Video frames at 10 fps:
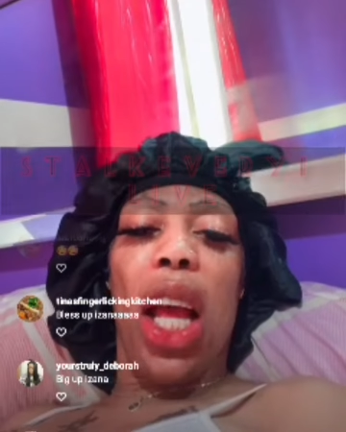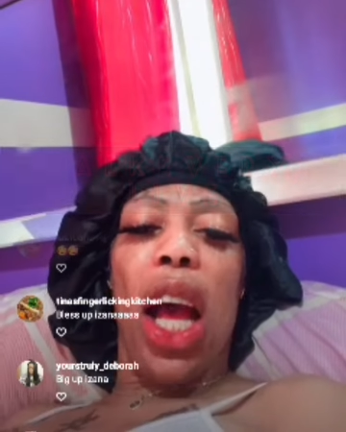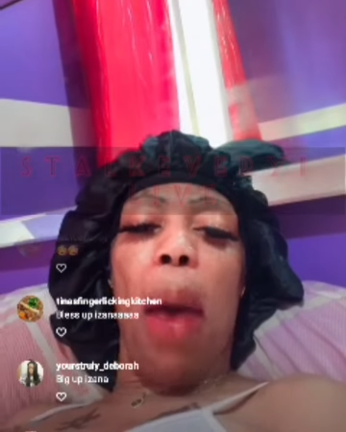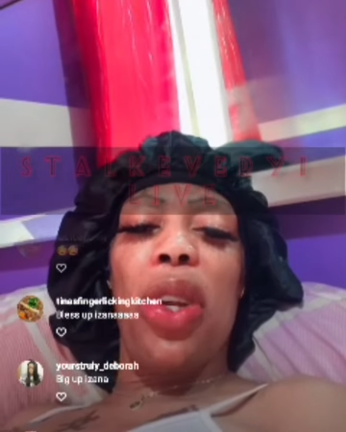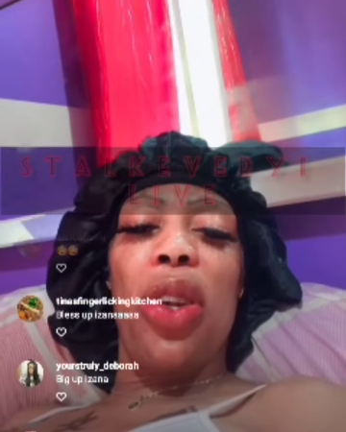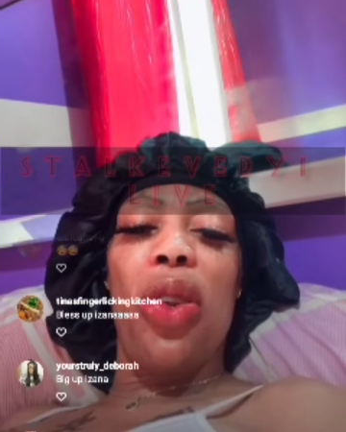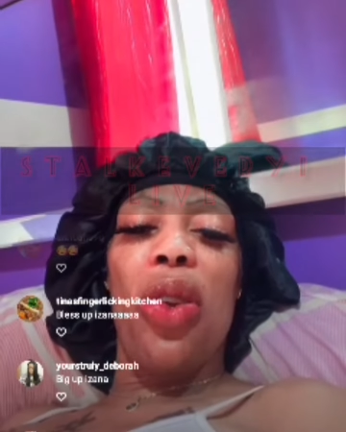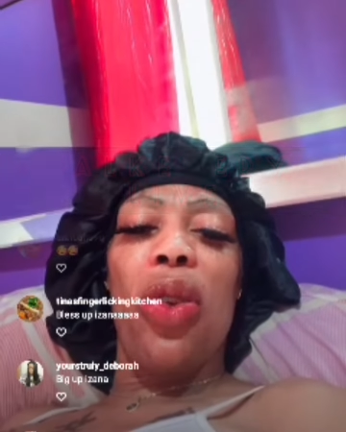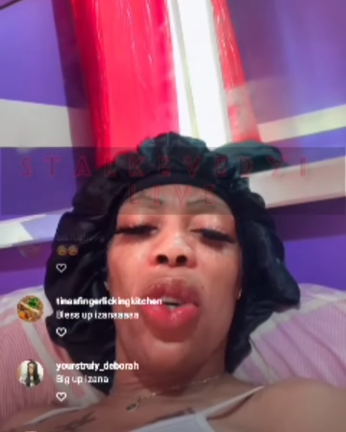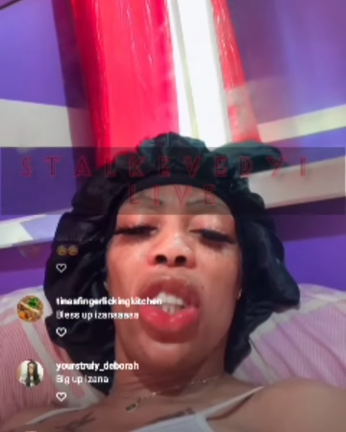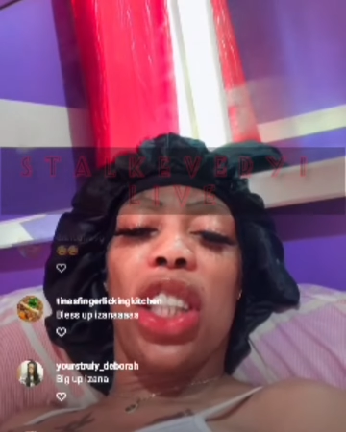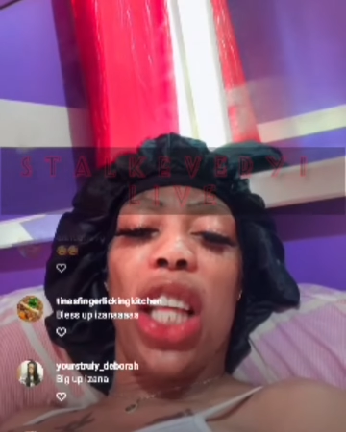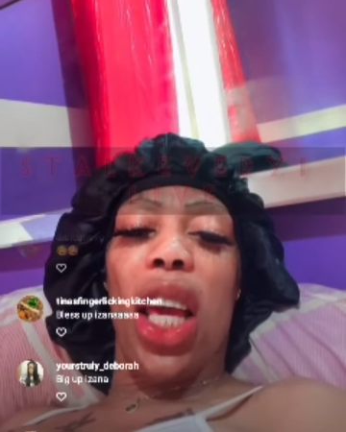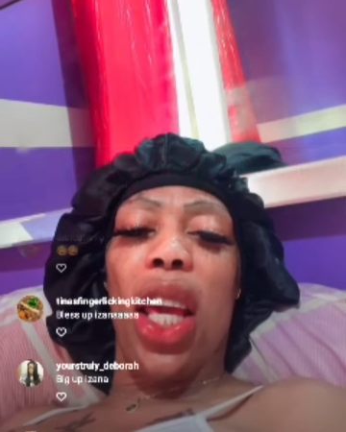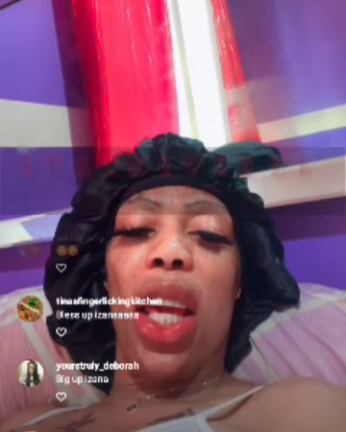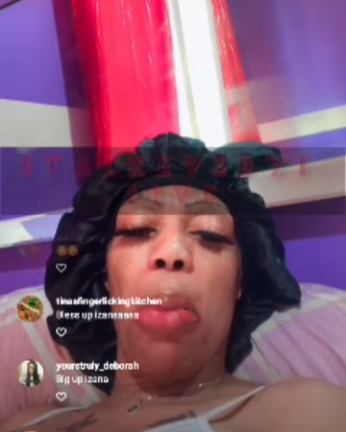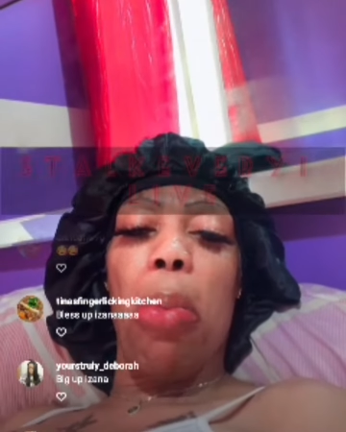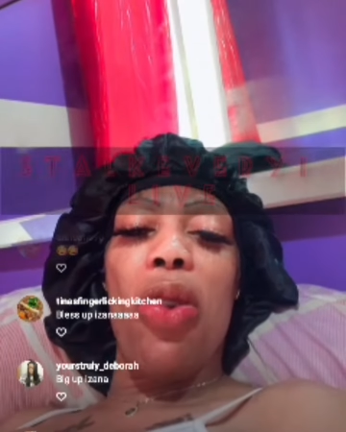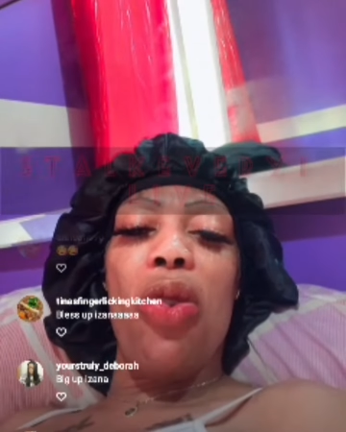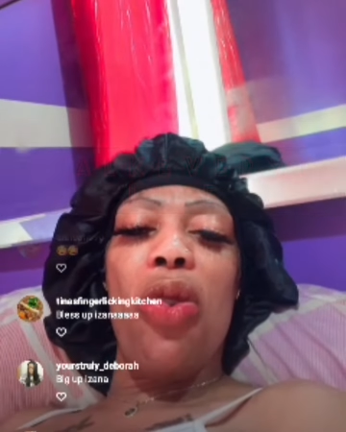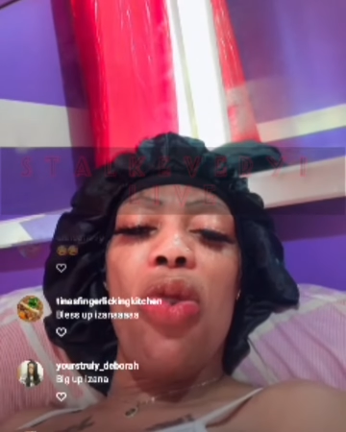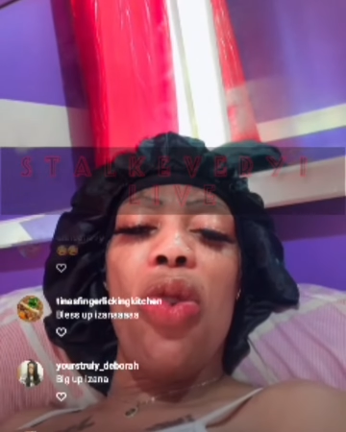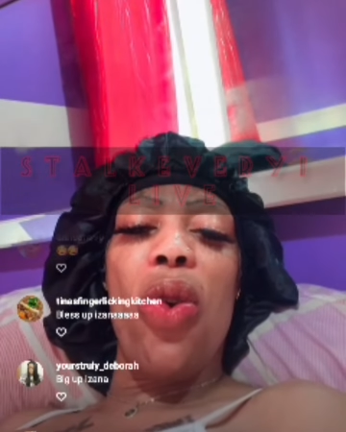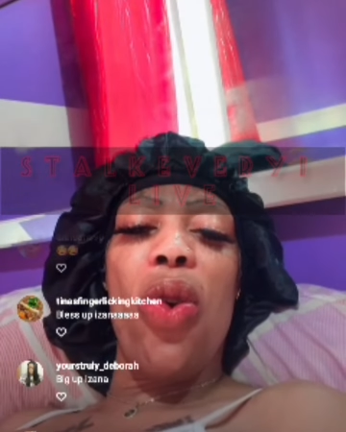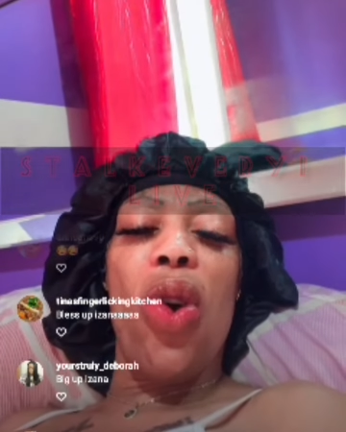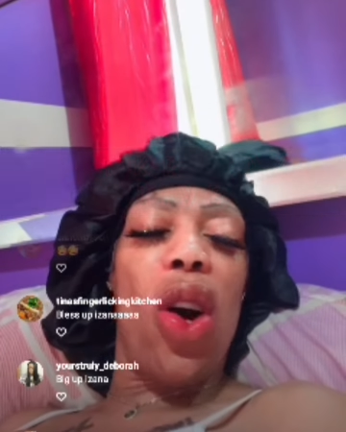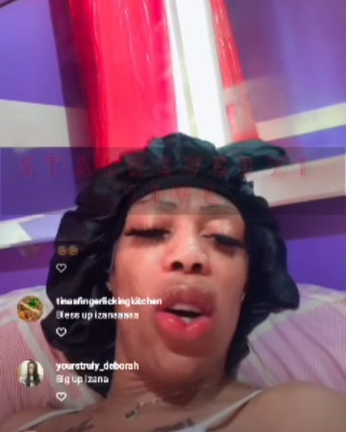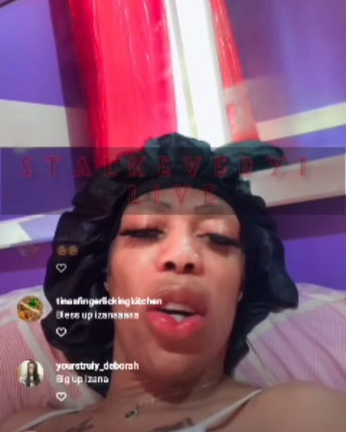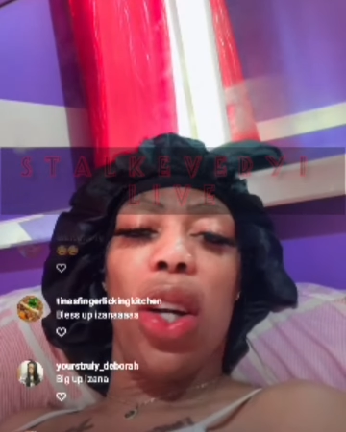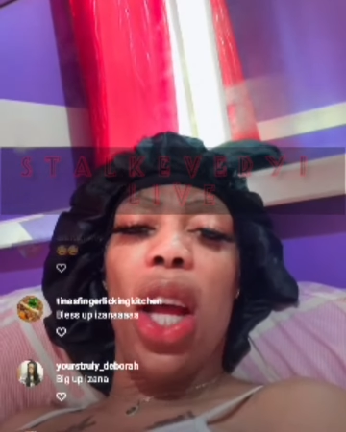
I'm a no say, I know.